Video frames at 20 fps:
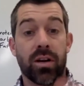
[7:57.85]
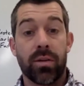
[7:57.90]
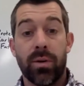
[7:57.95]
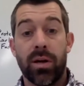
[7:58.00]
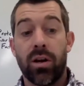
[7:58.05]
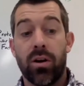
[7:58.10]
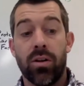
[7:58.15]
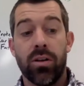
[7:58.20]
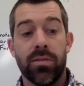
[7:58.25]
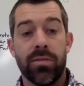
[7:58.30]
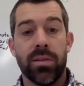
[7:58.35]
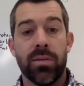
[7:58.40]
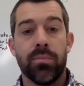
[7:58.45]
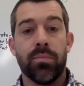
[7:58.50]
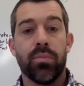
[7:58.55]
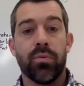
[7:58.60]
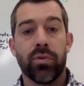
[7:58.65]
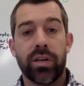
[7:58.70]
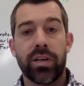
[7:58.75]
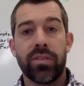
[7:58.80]
about all of them
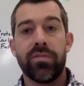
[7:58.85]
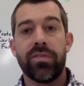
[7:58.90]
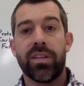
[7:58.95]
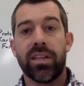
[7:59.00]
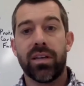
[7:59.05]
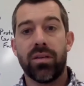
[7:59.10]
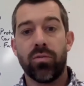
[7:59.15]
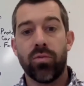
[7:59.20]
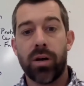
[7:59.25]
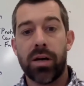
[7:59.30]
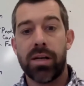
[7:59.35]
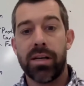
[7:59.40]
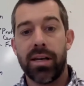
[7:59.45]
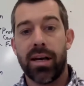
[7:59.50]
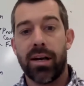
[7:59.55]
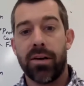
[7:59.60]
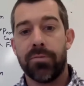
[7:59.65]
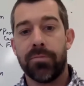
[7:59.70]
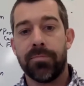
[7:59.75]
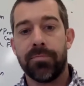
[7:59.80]
briefly right
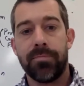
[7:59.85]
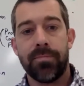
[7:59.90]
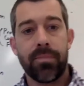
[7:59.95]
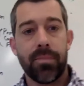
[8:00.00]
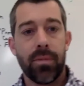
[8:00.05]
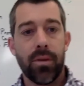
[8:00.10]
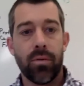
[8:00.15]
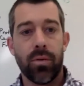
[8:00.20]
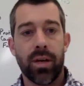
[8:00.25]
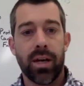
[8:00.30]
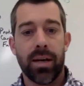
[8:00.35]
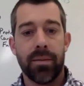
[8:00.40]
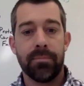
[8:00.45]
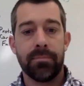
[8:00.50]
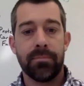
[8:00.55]
now. Okay.